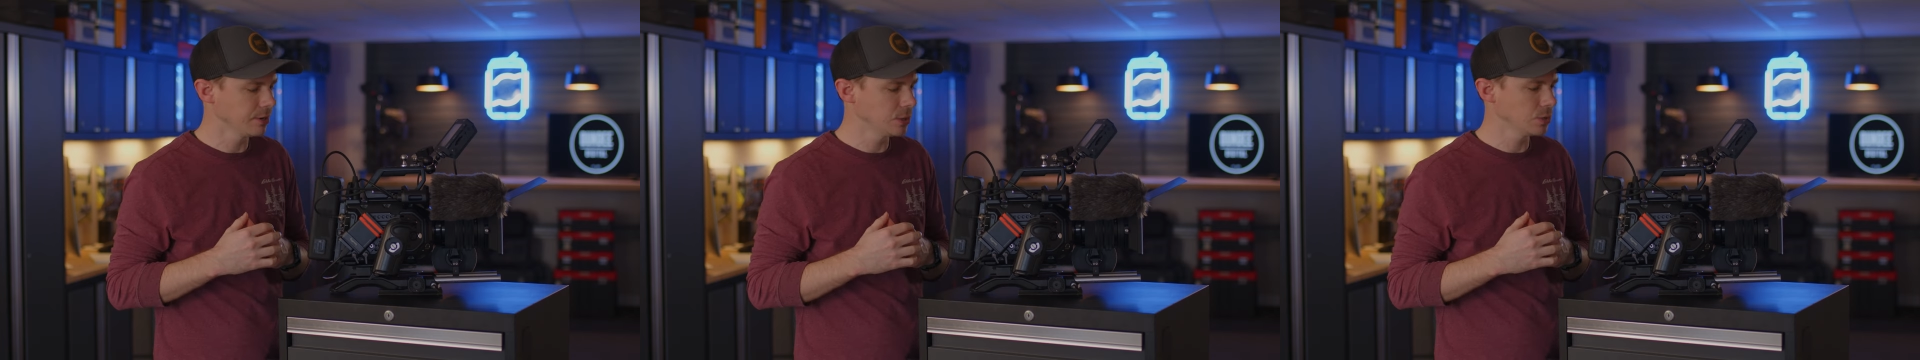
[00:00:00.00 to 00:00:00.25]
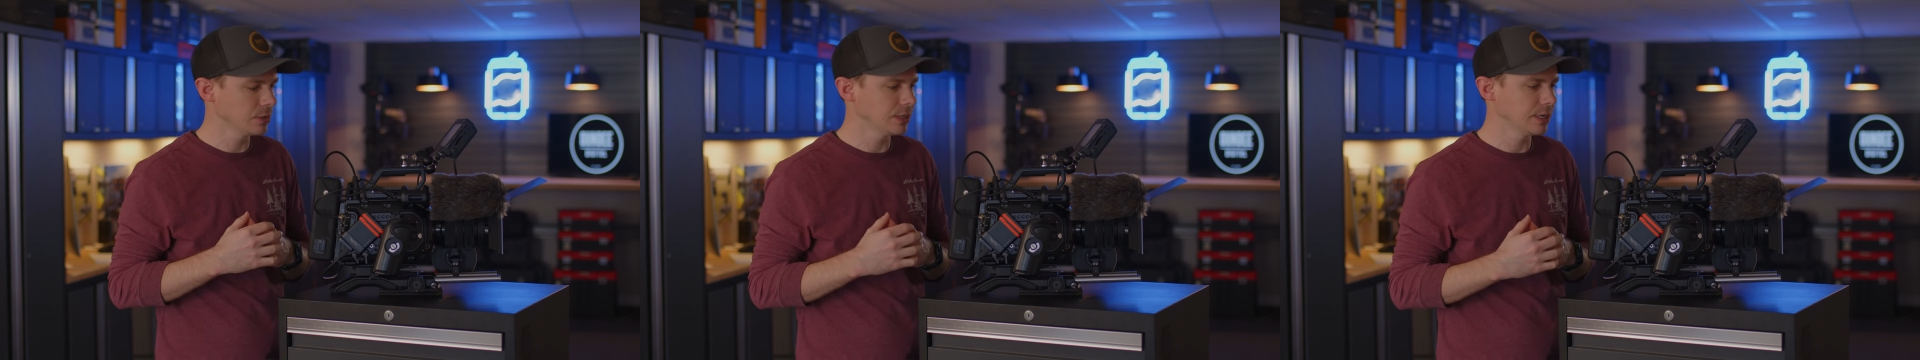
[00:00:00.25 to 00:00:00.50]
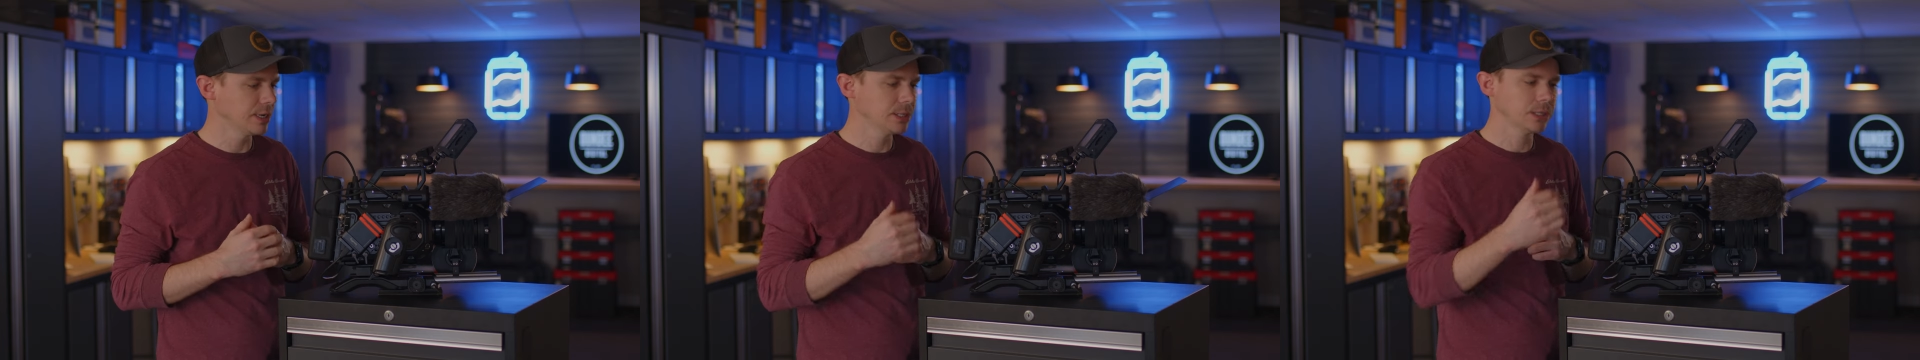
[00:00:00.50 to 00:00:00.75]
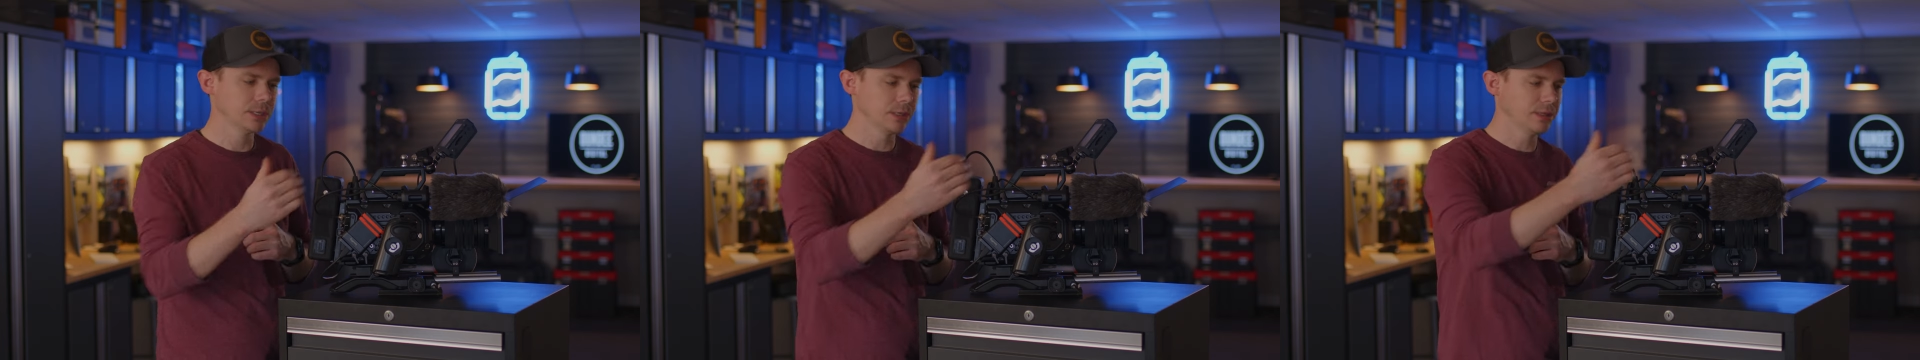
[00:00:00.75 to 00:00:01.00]
It's really
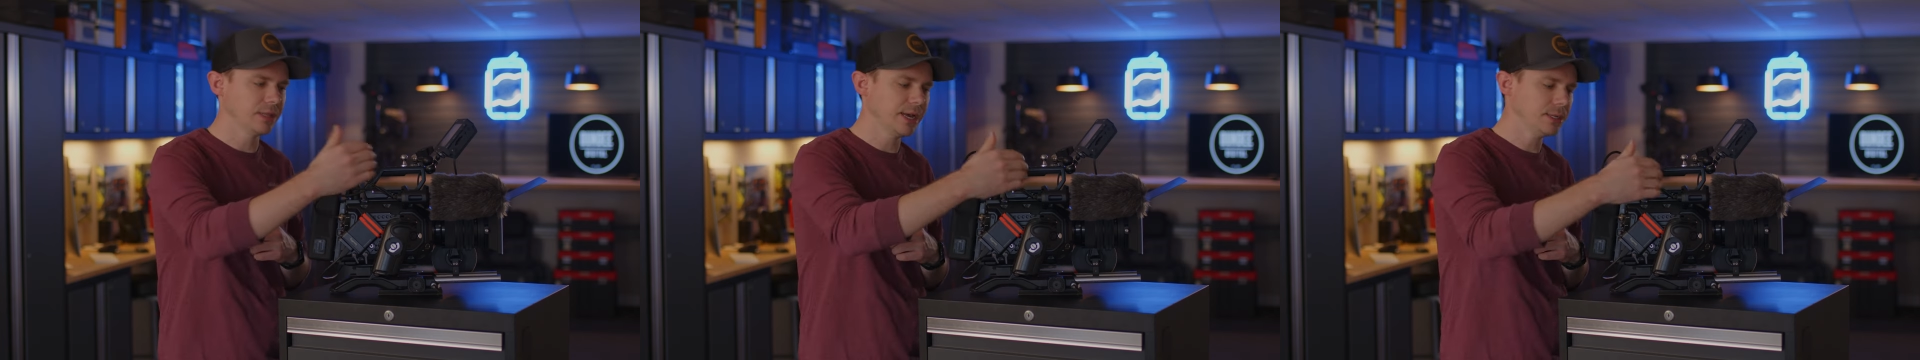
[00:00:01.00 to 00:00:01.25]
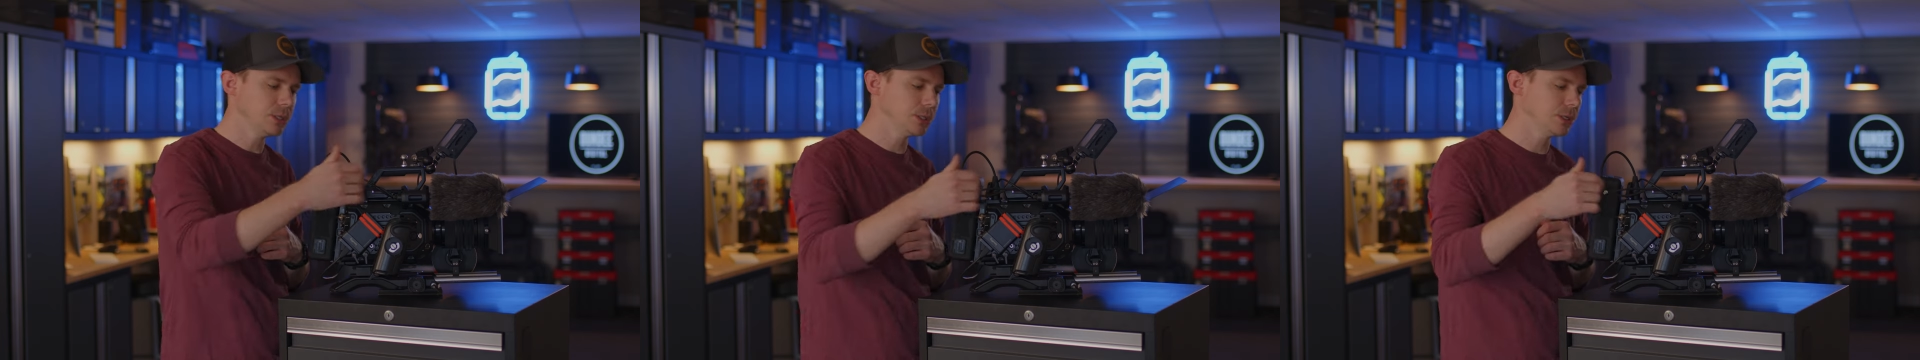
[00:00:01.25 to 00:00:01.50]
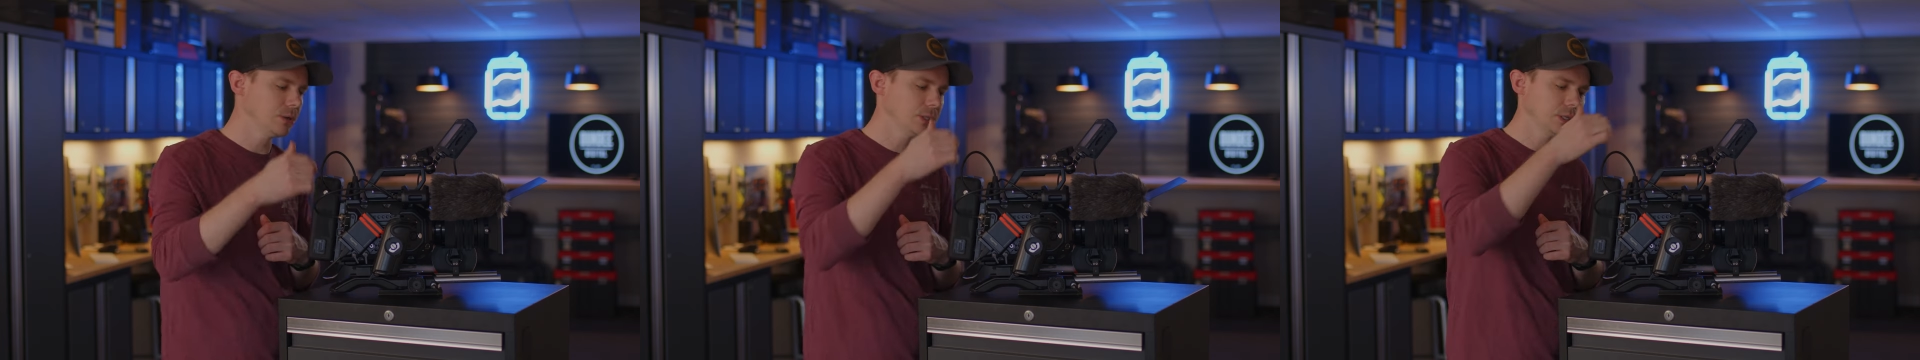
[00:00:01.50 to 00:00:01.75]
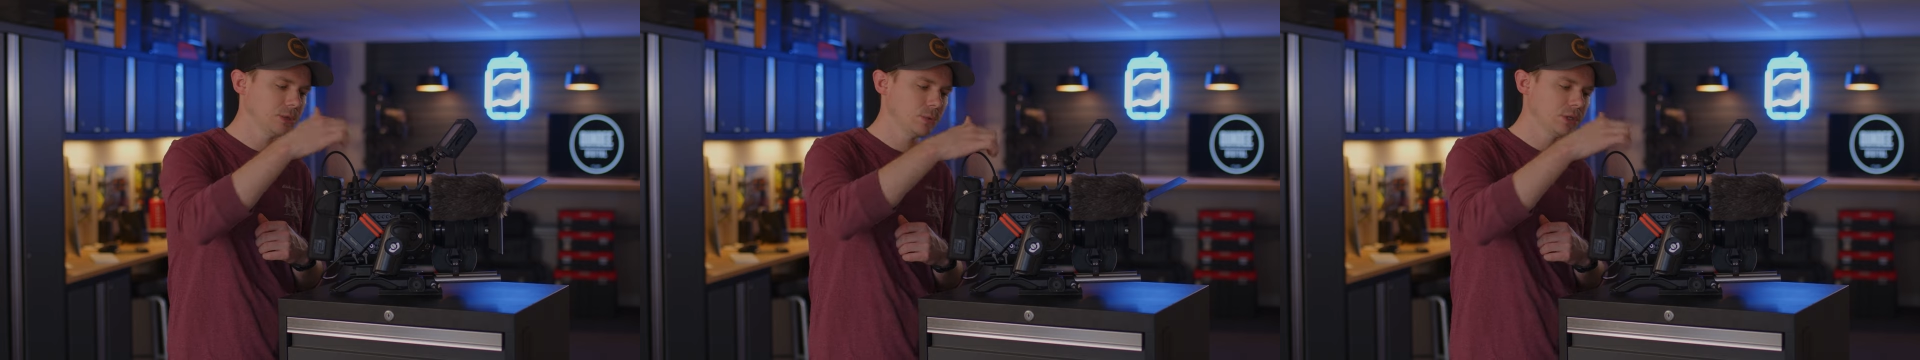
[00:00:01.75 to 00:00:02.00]
nice. And then that just goes
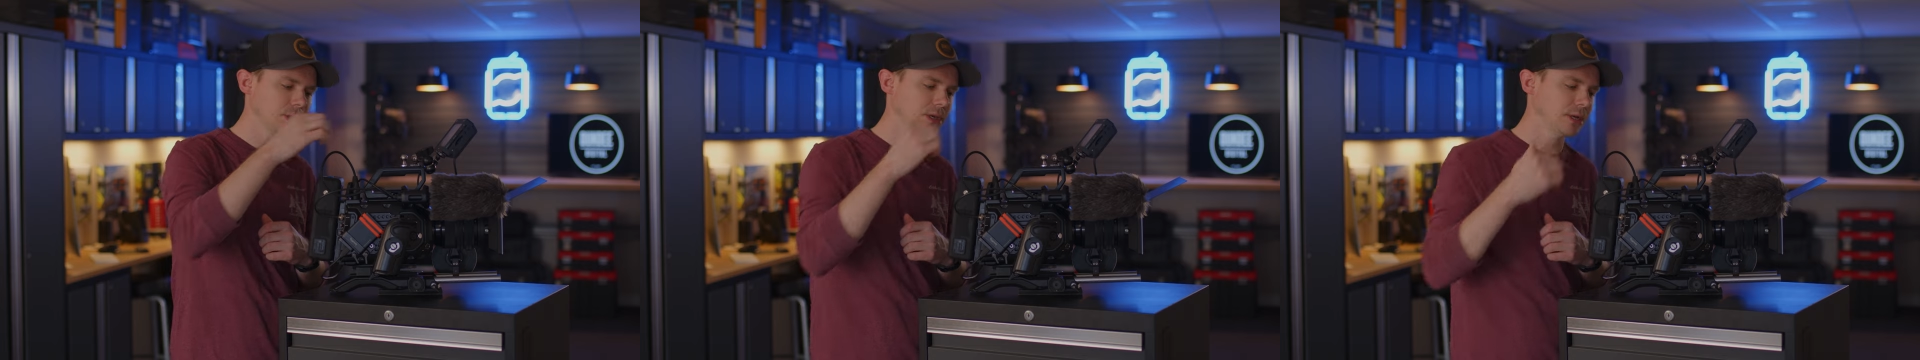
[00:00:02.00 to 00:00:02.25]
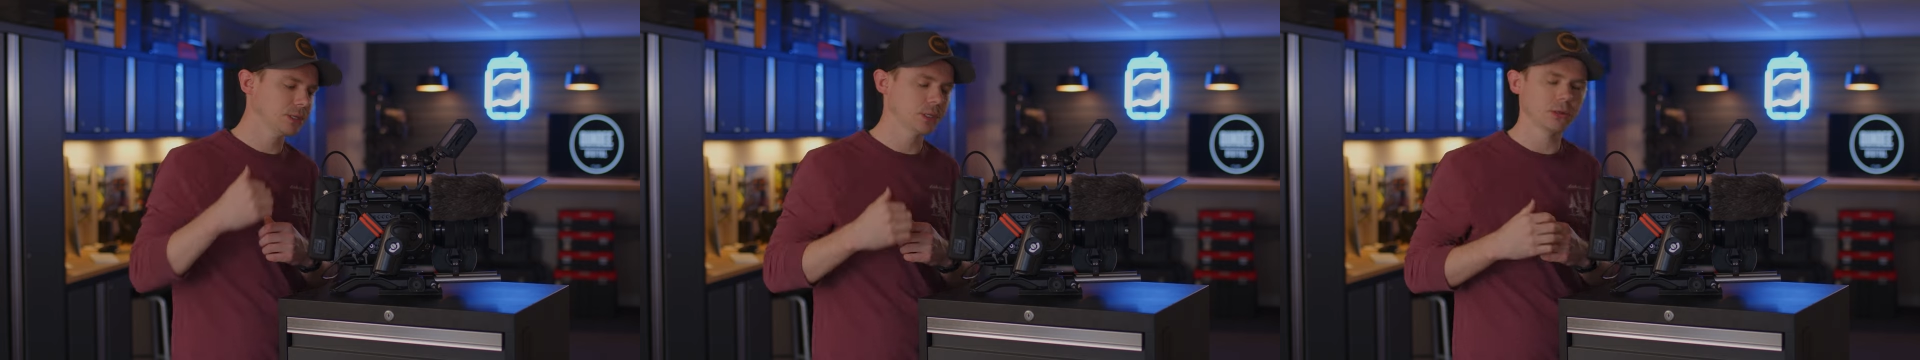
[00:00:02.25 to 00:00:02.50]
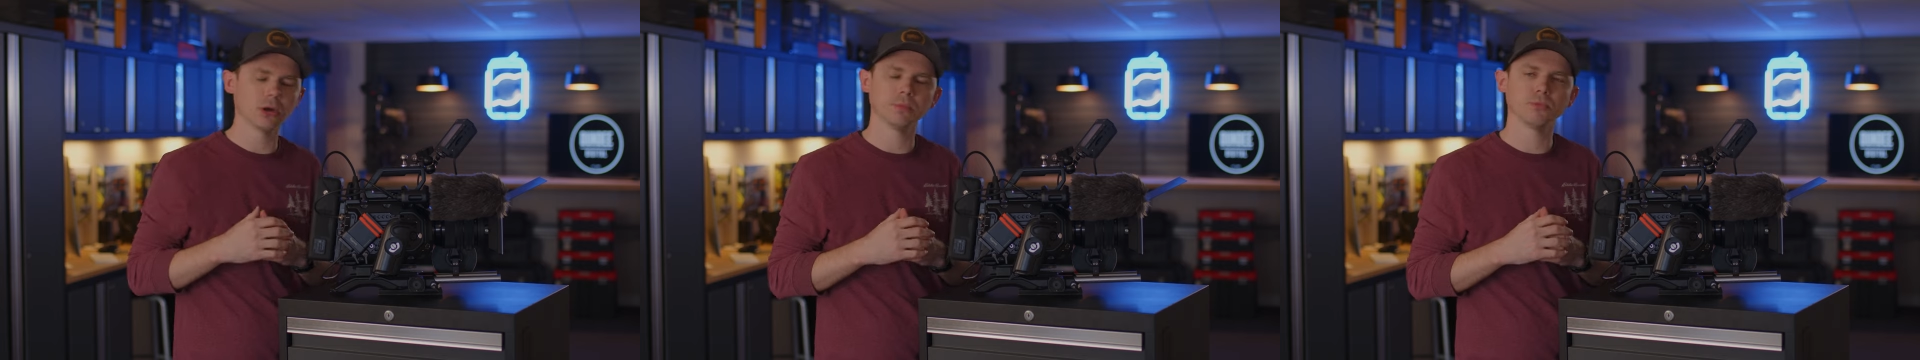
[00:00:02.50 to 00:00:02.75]
into one of the XLR